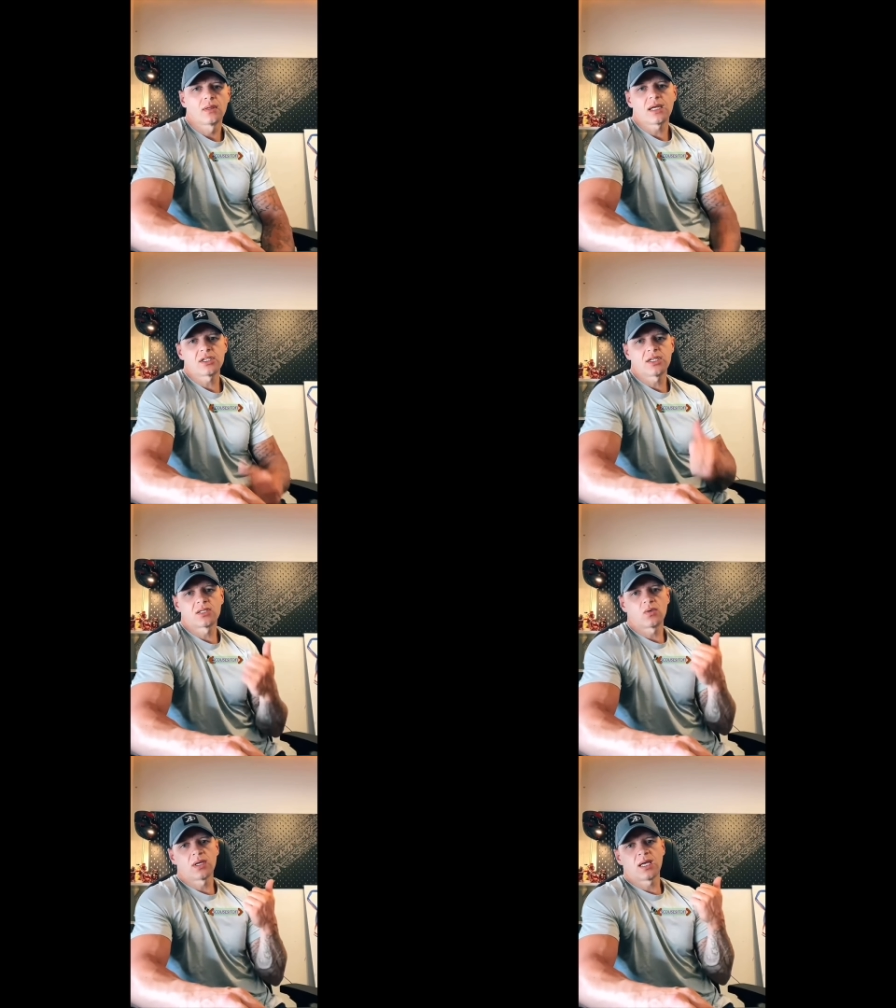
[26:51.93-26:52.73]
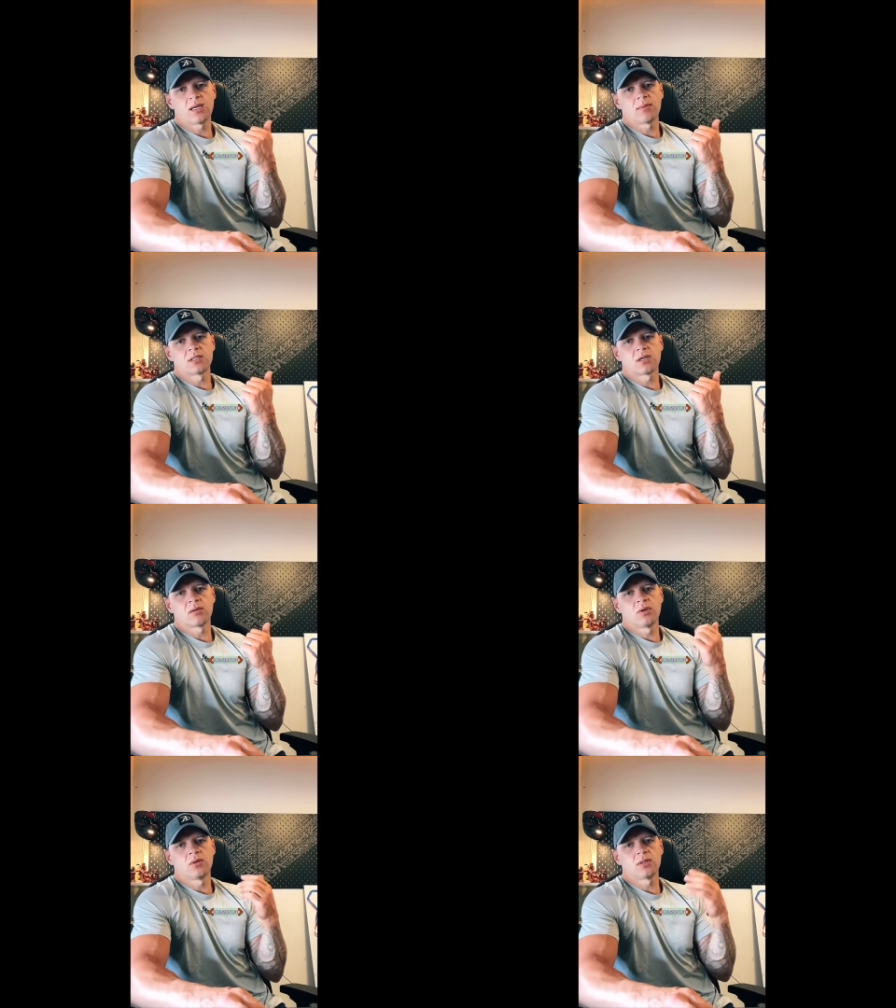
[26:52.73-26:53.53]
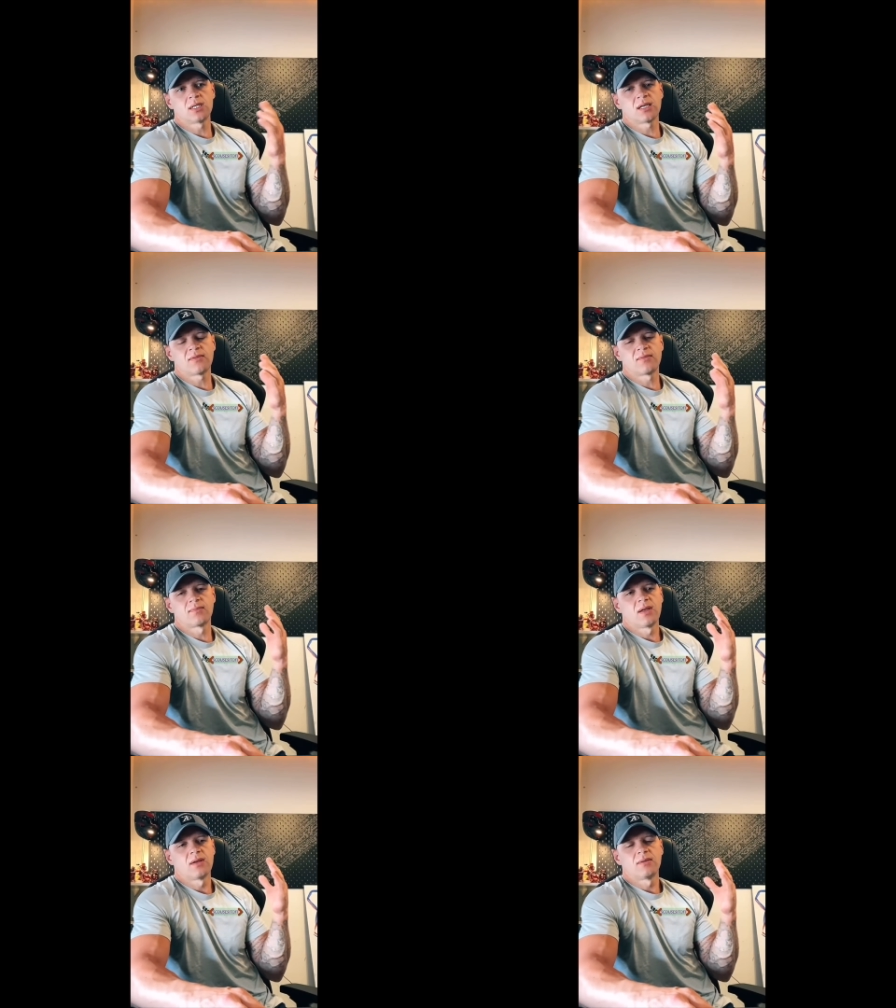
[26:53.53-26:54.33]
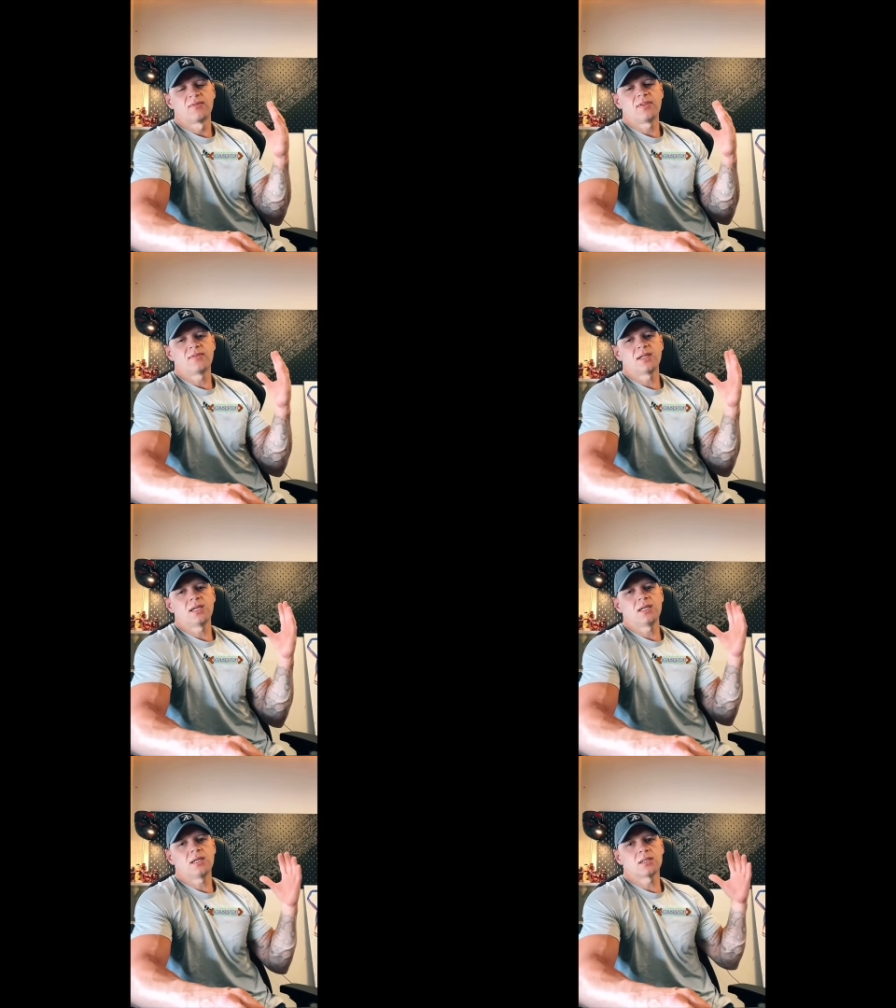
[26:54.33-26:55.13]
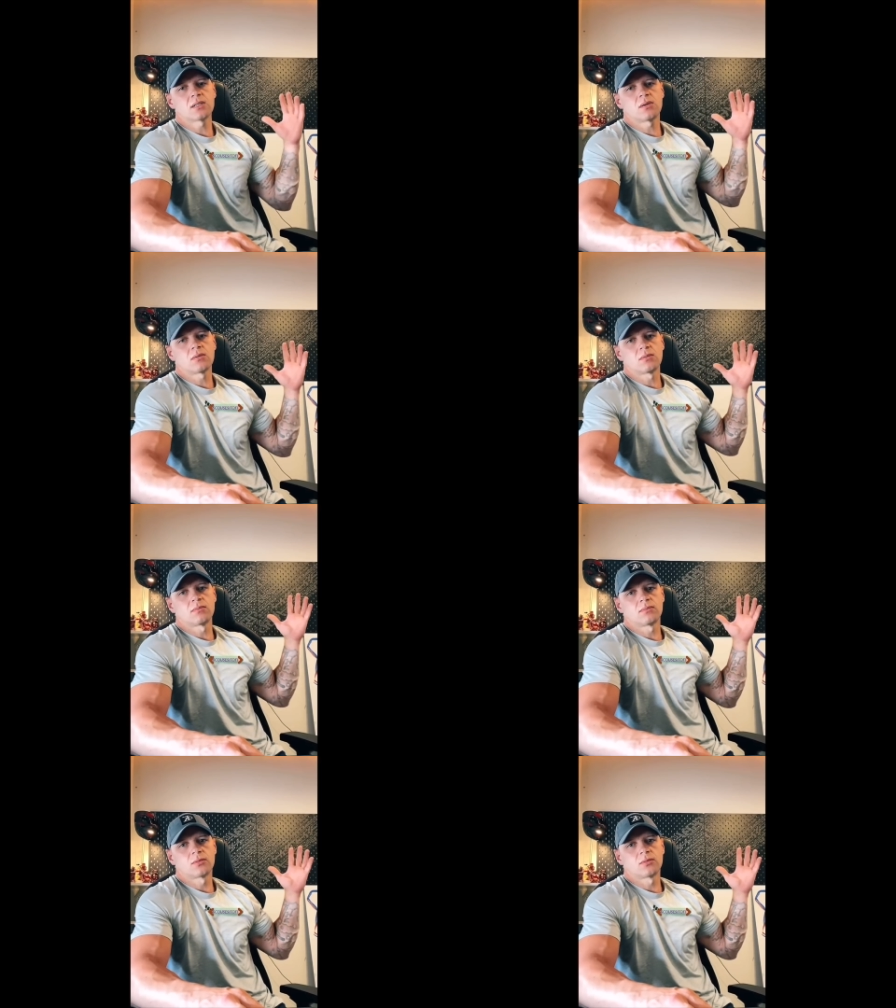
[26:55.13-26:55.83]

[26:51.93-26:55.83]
That shit only came into the community like 15 years ago.